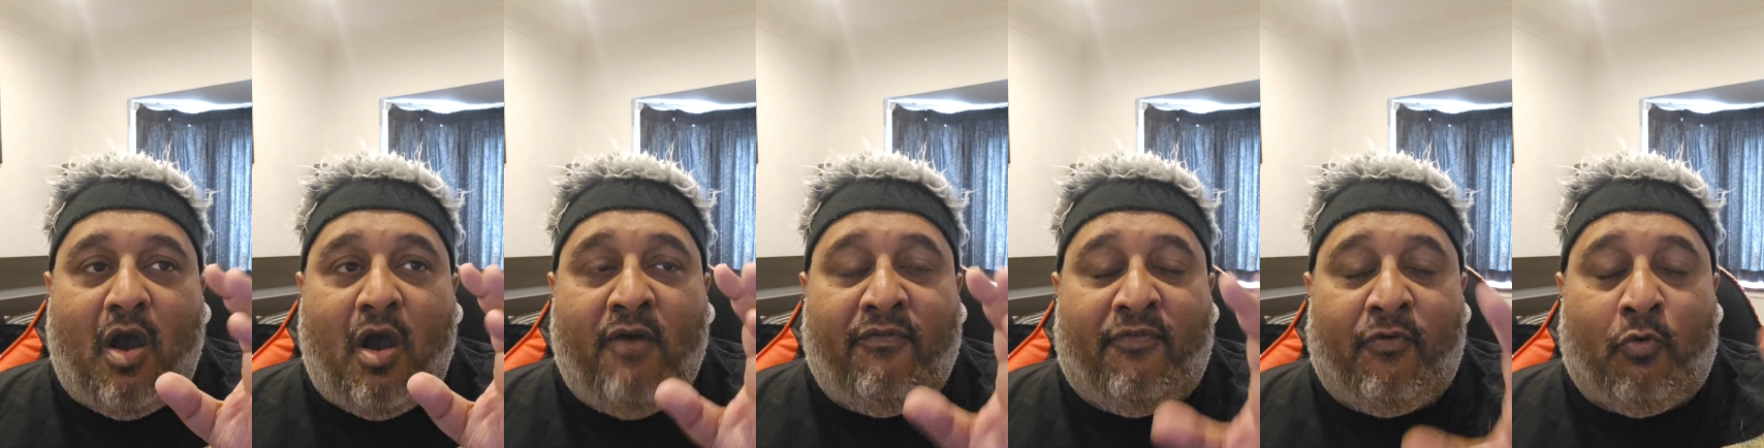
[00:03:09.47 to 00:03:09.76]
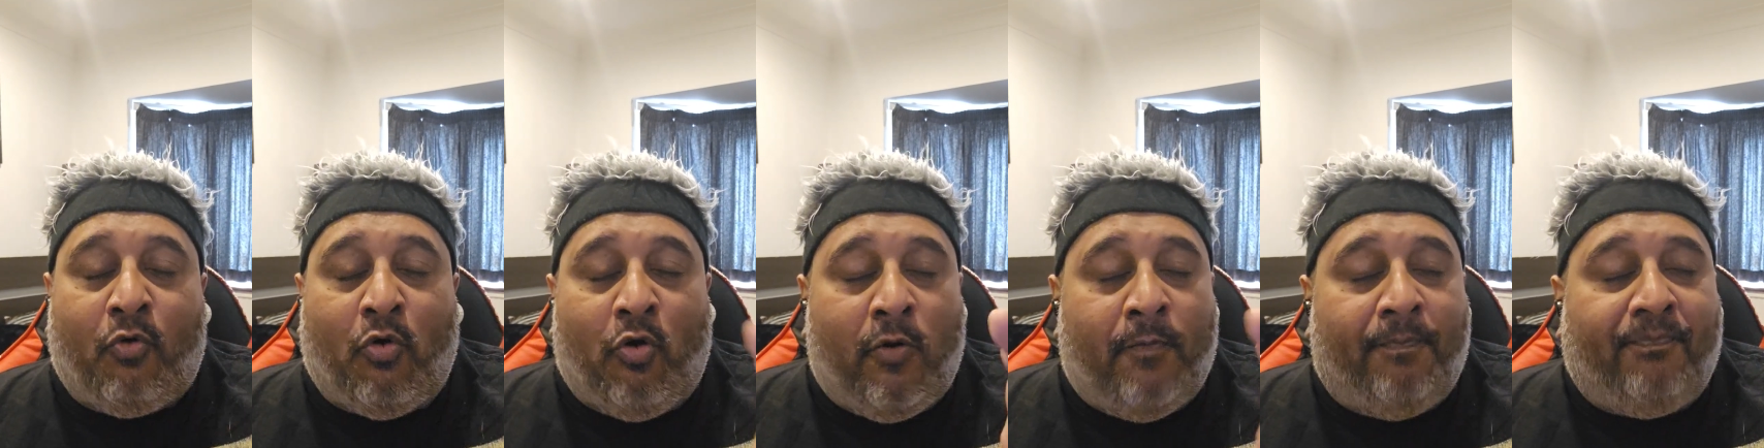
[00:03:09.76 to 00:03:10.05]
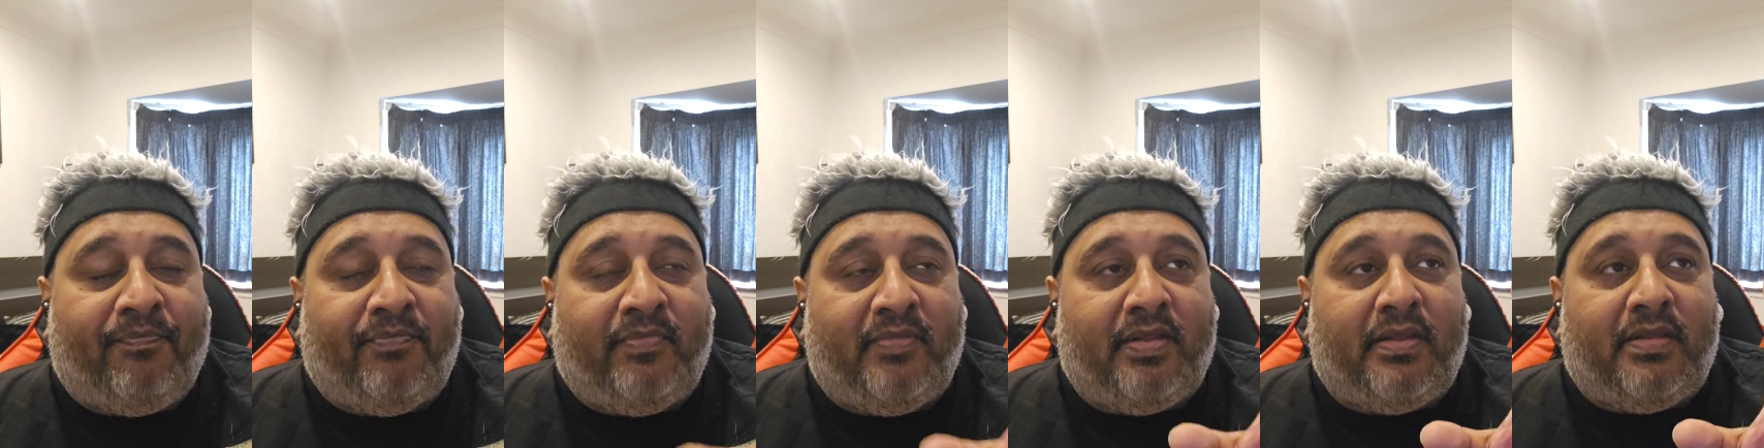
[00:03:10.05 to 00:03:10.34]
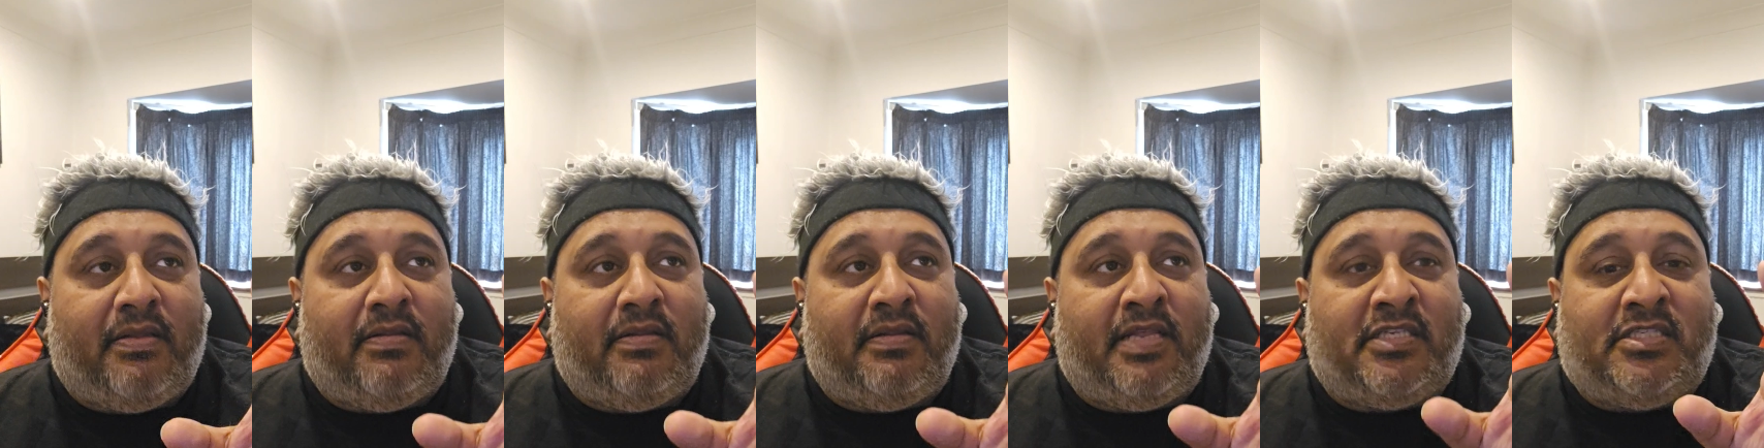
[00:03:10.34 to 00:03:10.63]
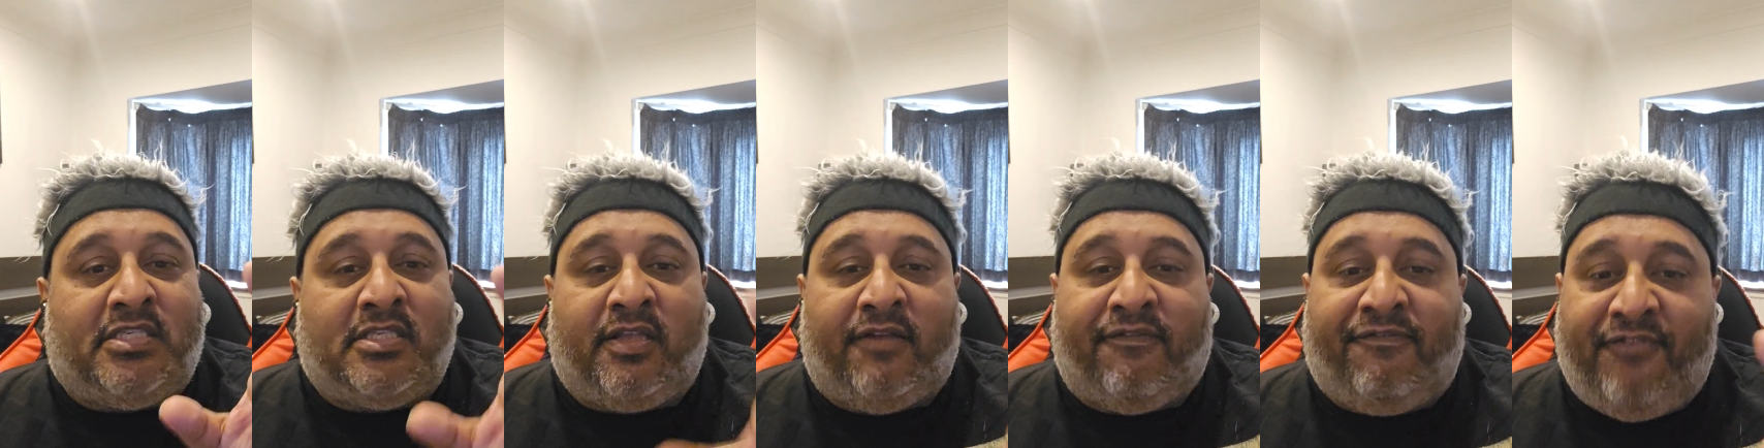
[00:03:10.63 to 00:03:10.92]
Overall,
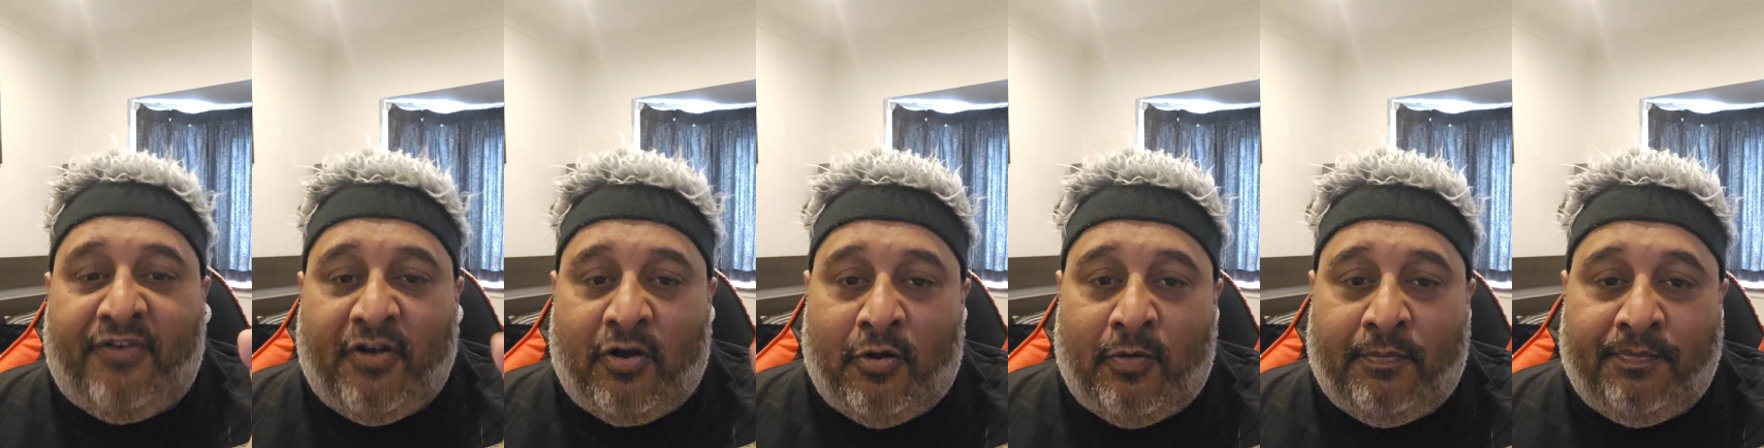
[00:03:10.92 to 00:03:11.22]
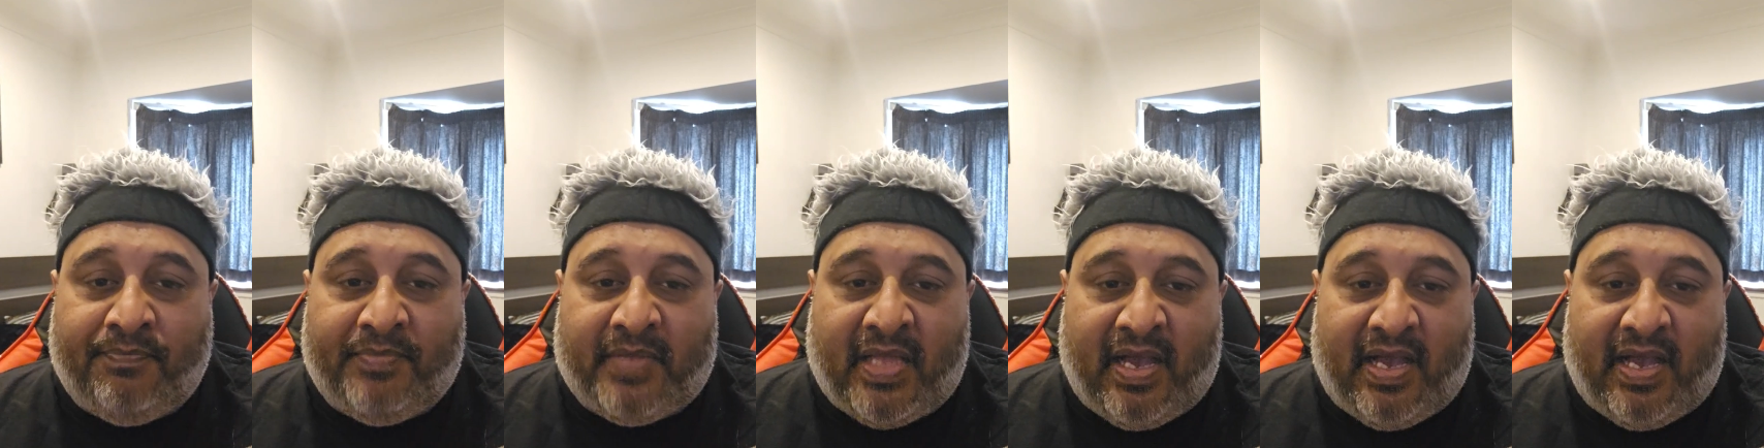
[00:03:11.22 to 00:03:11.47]
this is a film